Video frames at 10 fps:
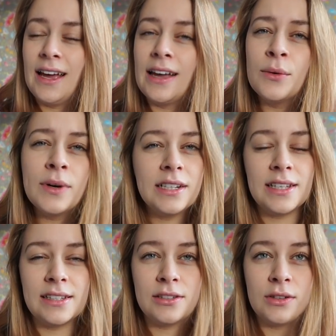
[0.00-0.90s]
I don't want to
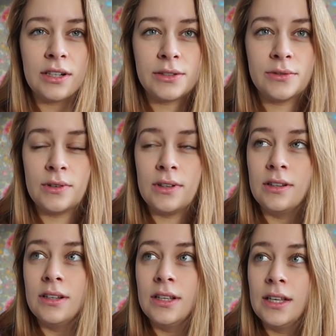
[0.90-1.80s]
say
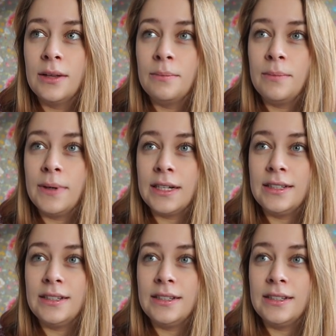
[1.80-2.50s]
stressful, but